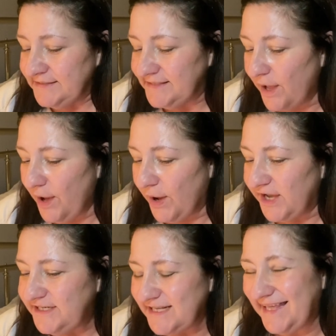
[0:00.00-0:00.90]
So,
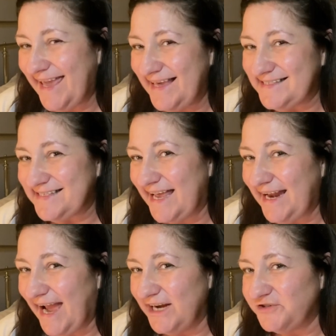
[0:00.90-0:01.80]
do they keep skin
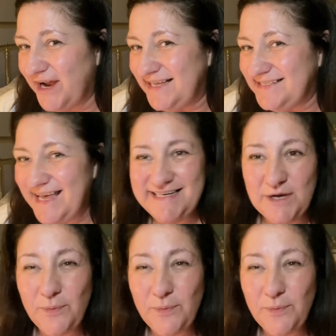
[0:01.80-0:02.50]
hydrated?